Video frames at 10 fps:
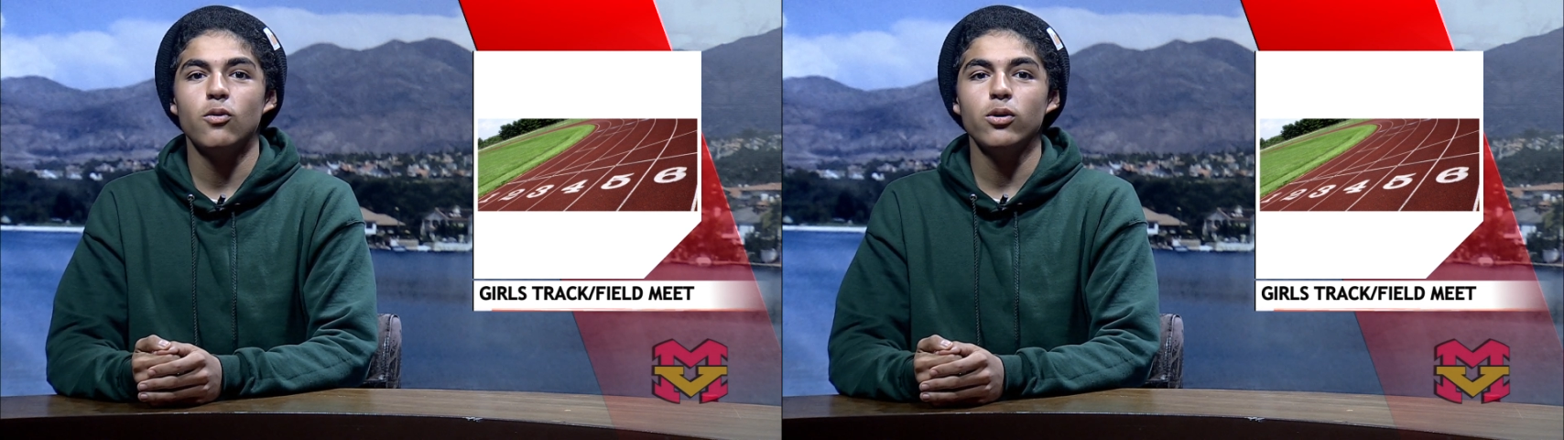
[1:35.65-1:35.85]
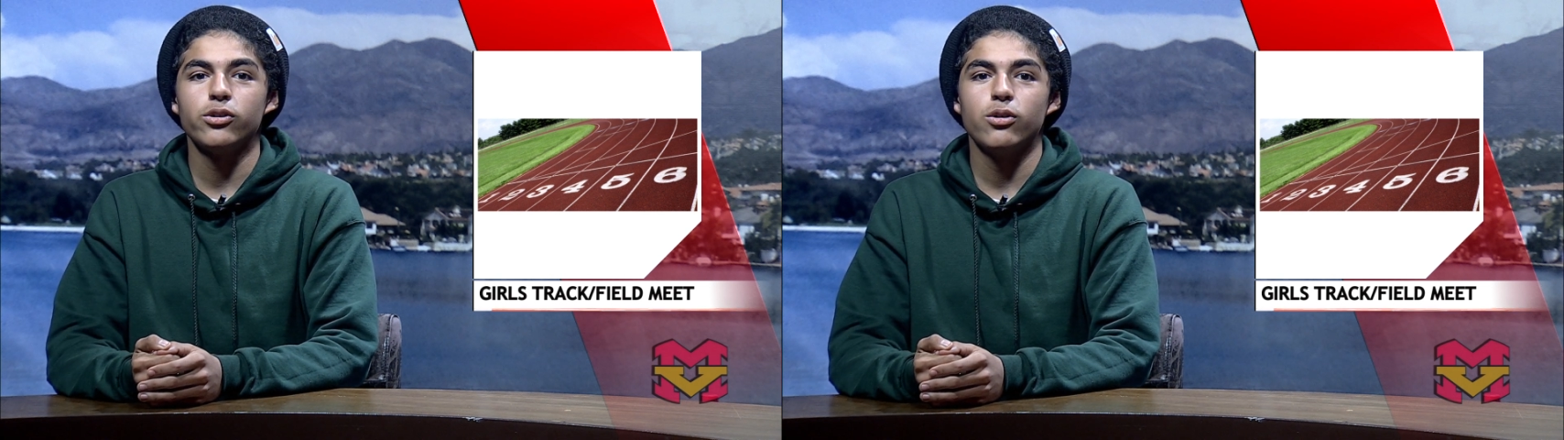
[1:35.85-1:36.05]

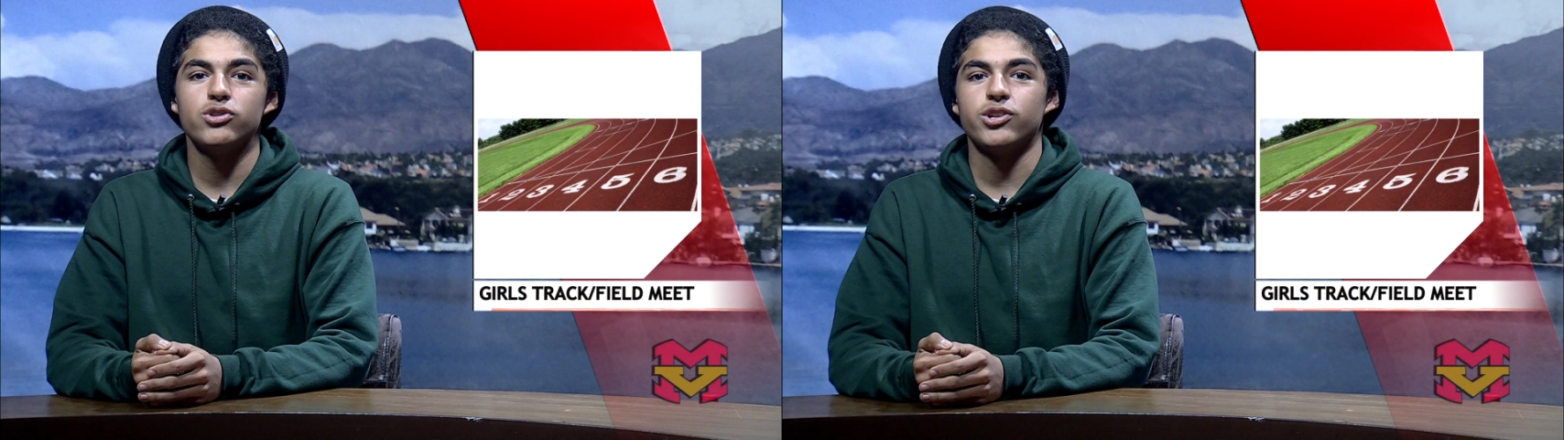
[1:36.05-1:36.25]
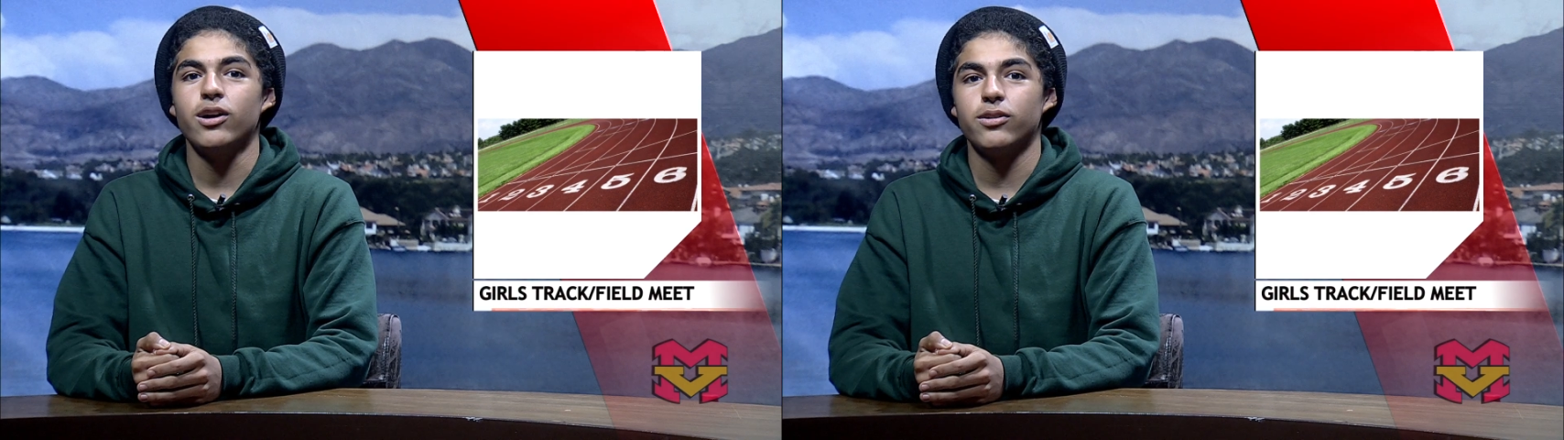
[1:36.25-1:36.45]
or Coach
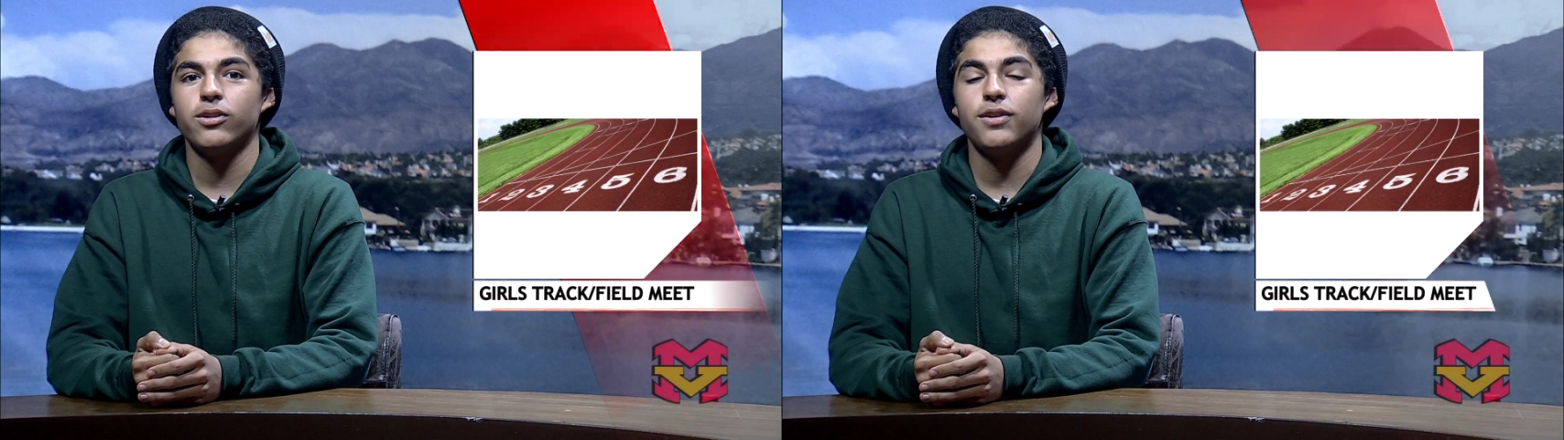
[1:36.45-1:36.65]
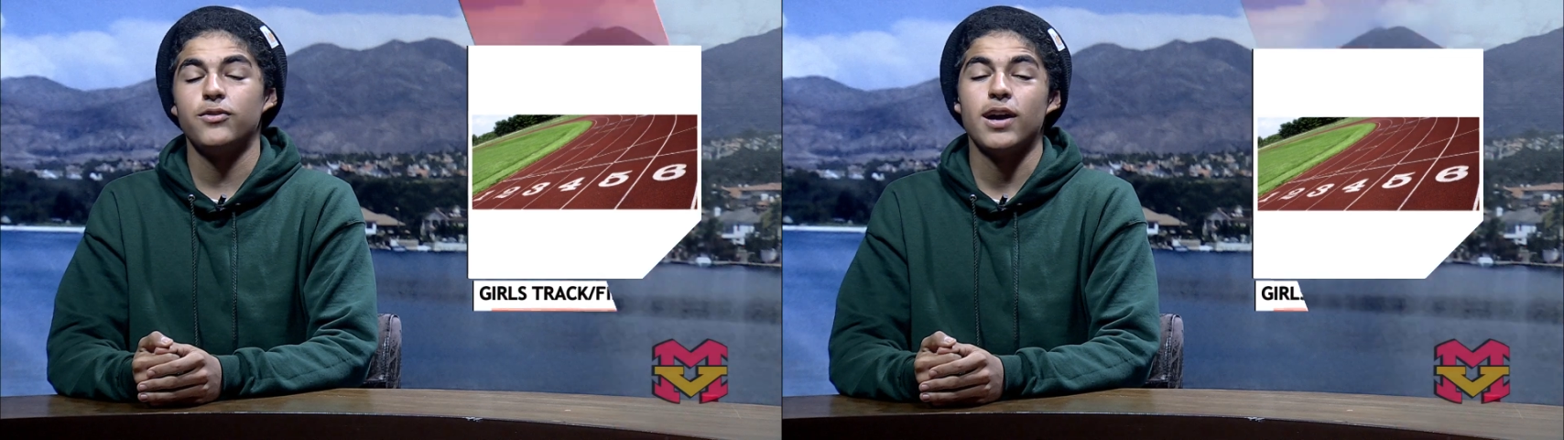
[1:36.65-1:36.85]
Daher
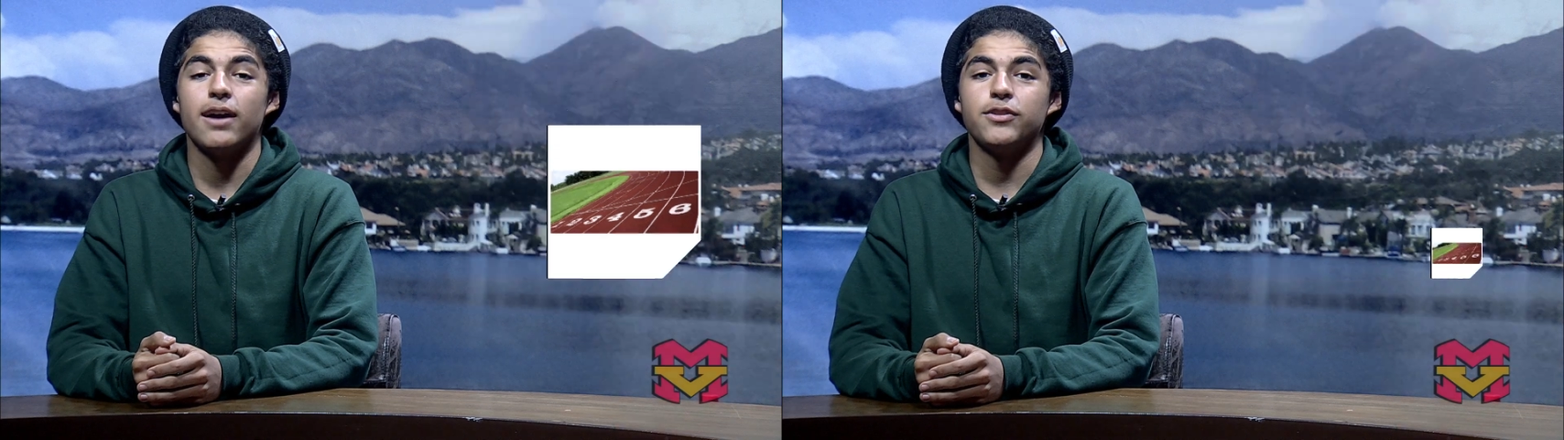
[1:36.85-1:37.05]
if you have any